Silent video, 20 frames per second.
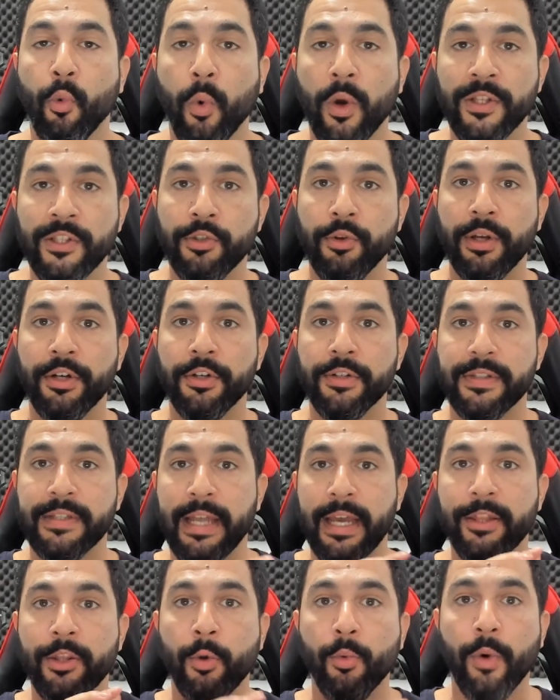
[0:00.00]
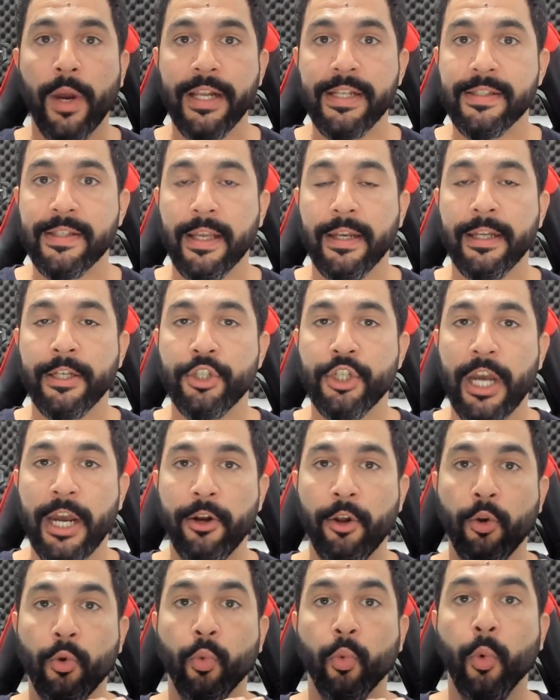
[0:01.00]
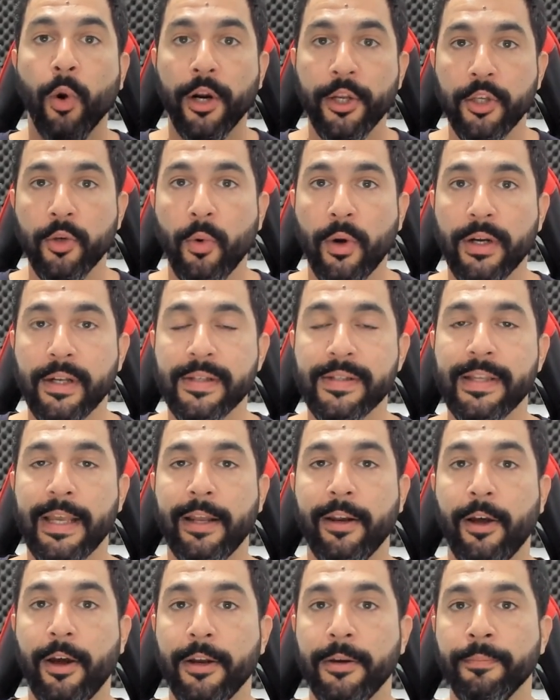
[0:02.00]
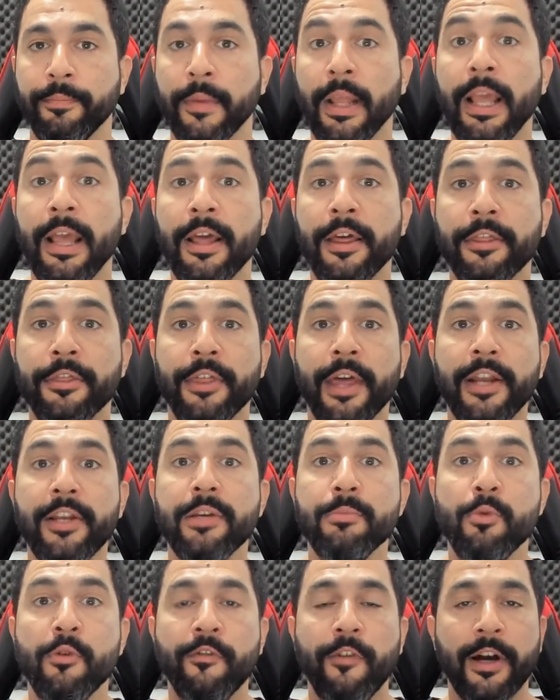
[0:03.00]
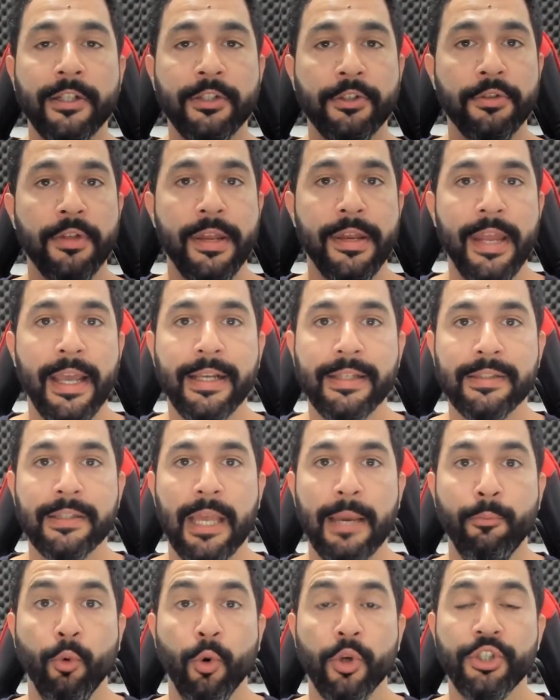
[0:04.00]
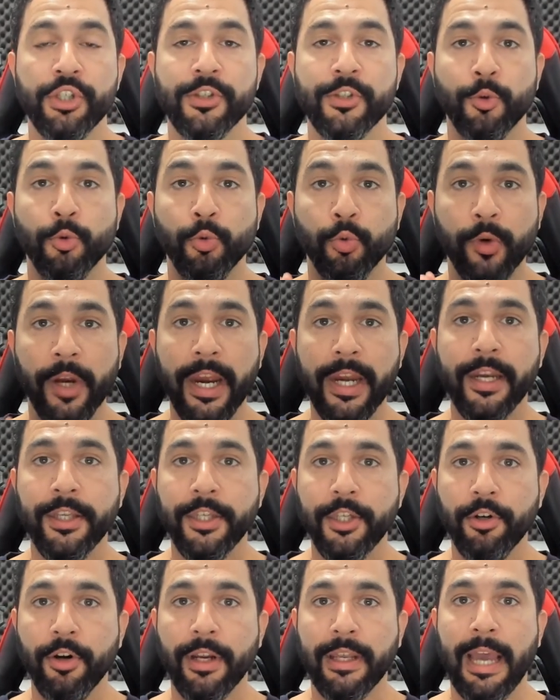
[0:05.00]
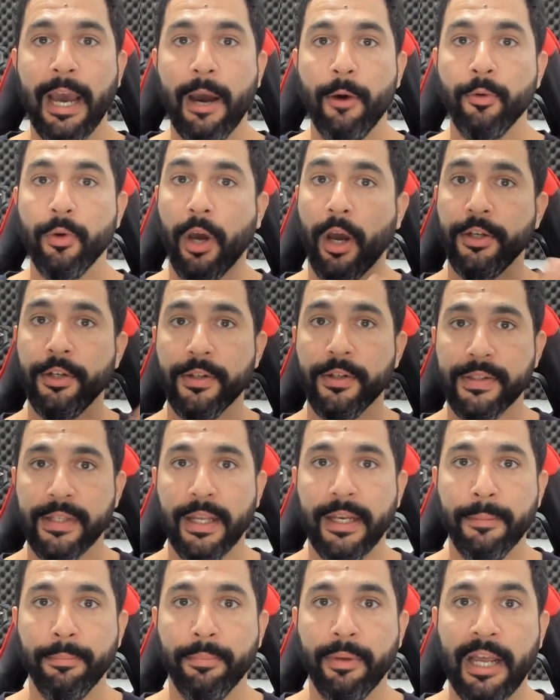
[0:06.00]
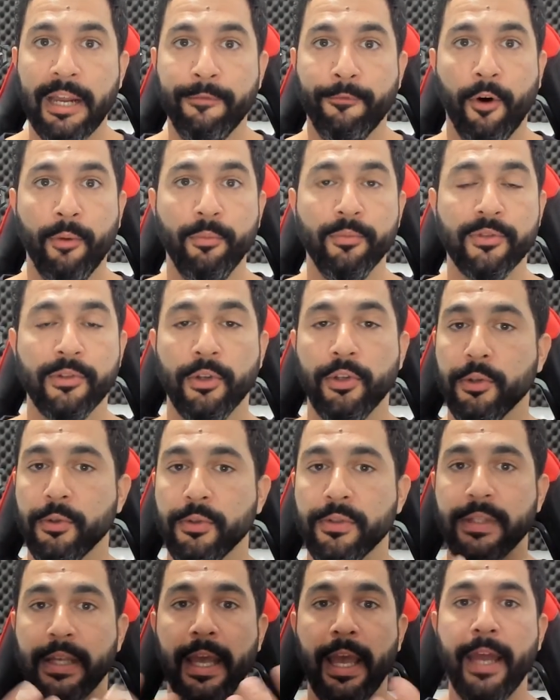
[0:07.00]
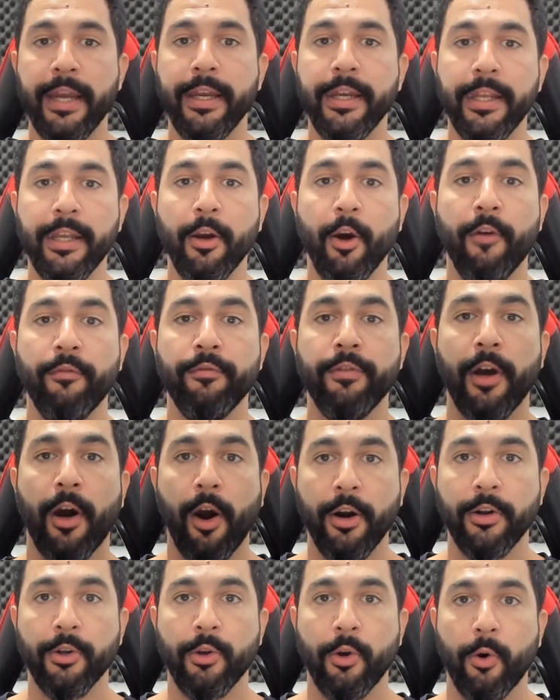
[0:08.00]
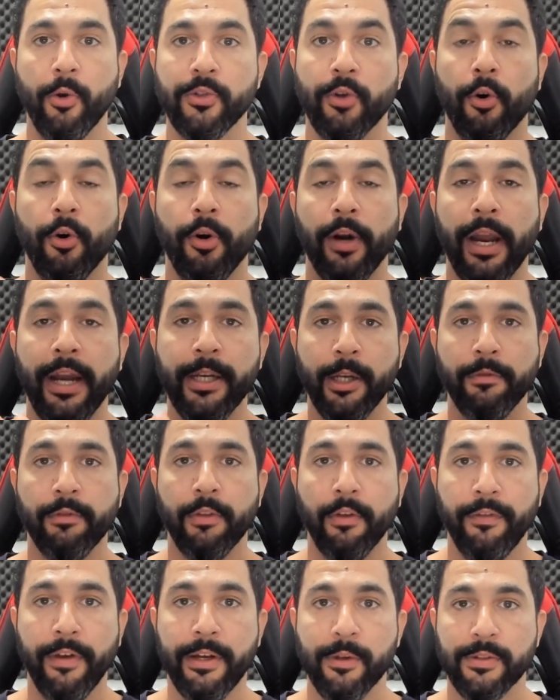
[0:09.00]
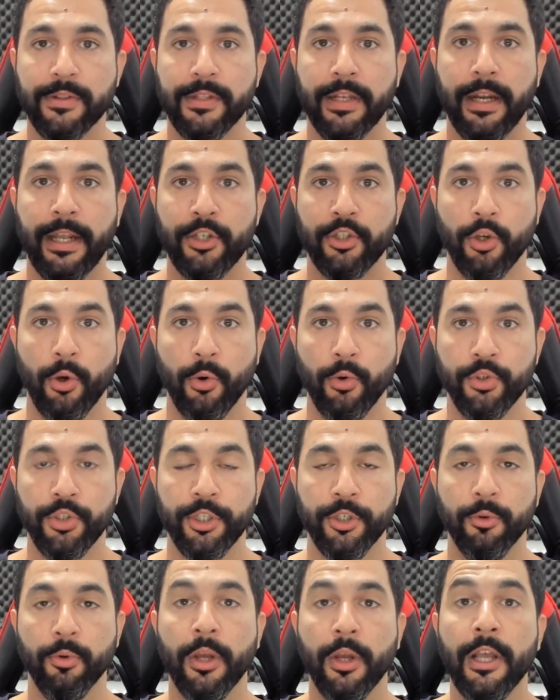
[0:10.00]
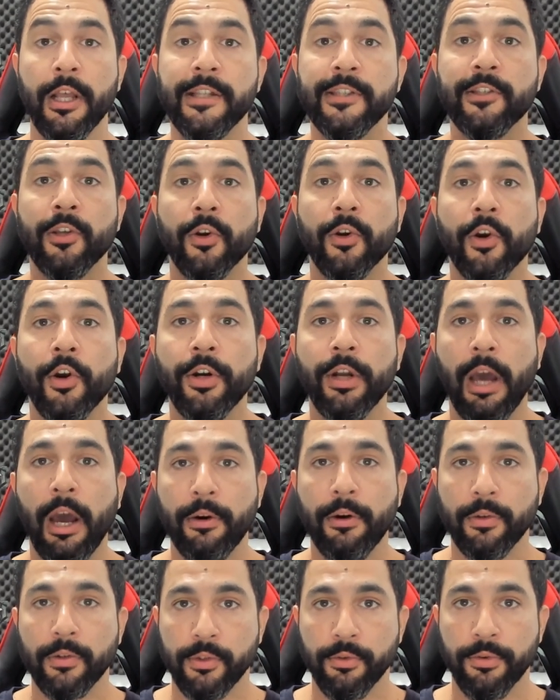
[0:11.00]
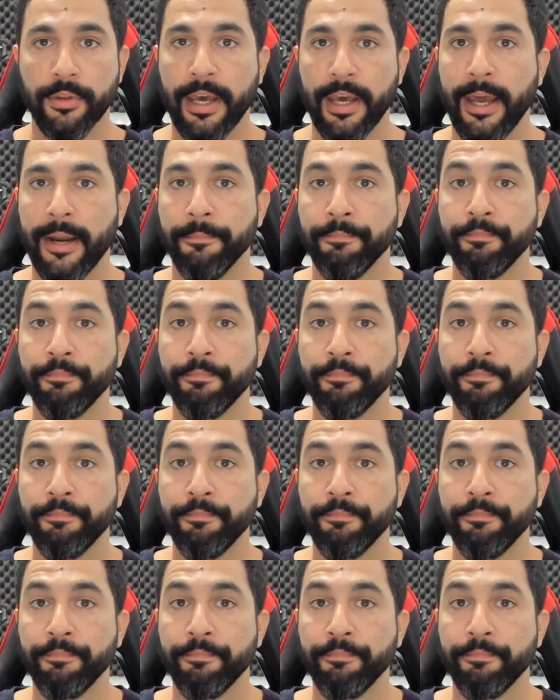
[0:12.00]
once you understand the right selling channel, where you want to sell on, then you move on to the next step, which is creating your account on your selling platform. So use any of the articles or any of the videos that I showed you to learn how to do that.